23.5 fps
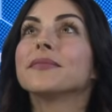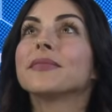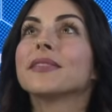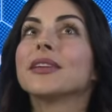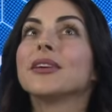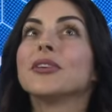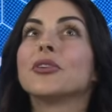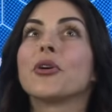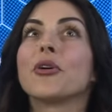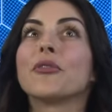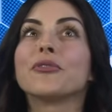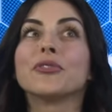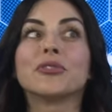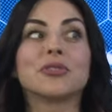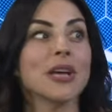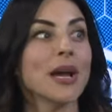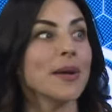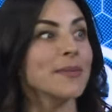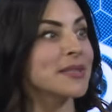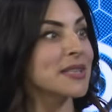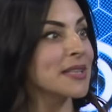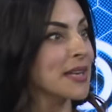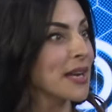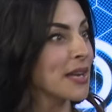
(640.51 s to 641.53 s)
you know, a few
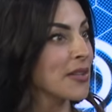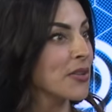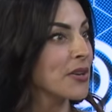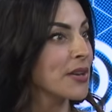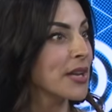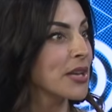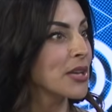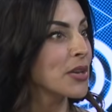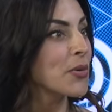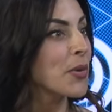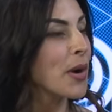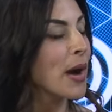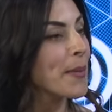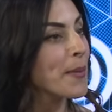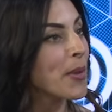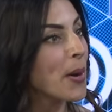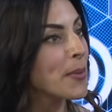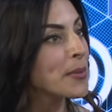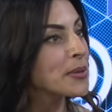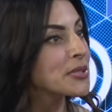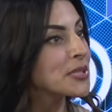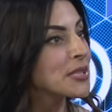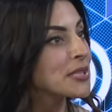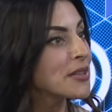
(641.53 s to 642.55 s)
times and then I look at you, I'm
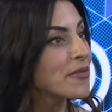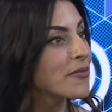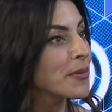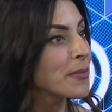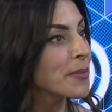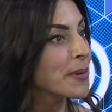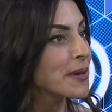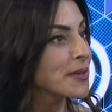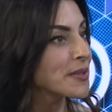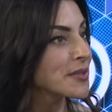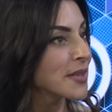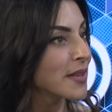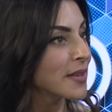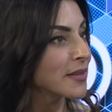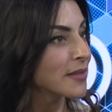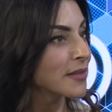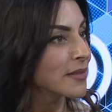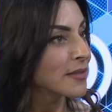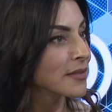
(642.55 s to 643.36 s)
almost a different person.